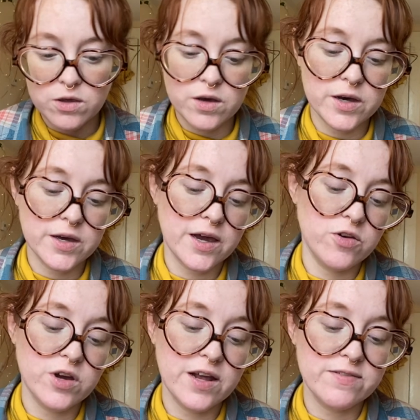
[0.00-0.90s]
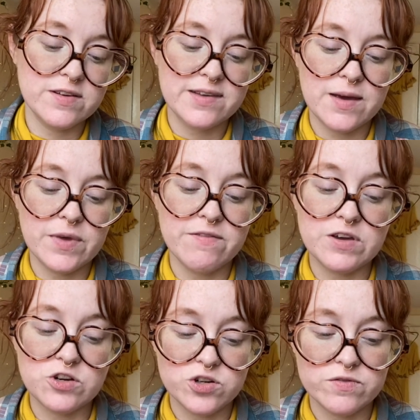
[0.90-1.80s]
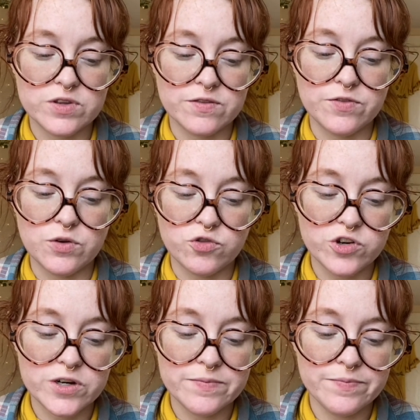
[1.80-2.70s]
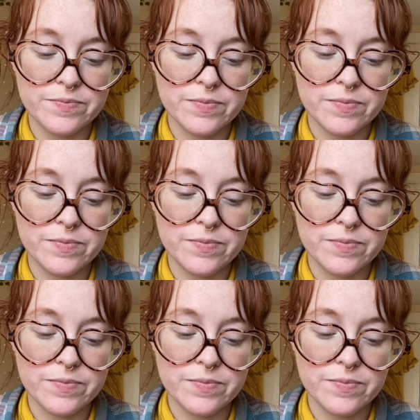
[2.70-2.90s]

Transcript: Again, you could have the same like vision for the future.